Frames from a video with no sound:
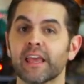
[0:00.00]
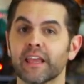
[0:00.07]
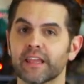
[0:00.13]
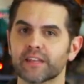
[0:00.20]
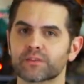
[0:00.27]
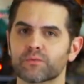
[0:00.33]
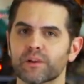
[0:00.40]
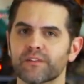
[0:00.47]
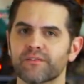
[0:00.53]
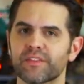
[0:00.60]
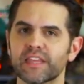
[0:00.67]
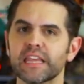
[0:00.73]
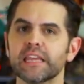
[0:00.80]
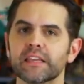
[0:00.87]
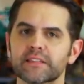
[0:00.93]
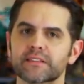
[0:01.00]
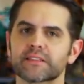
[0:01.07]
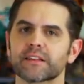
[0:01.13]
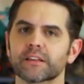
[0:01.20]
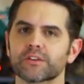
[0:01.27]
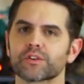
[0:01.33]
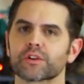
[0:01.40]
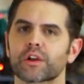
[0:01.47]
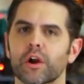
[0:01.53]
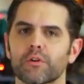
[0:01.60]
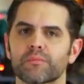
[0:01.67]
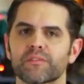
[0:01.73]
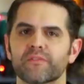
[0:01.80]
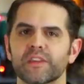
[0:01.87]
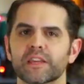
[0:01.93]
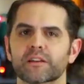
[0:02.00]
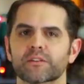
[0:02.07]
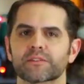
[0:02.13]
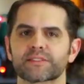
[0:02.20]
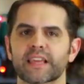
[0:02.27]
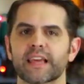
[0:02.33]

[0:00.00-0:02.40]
it is one of the signature Cobra vehicles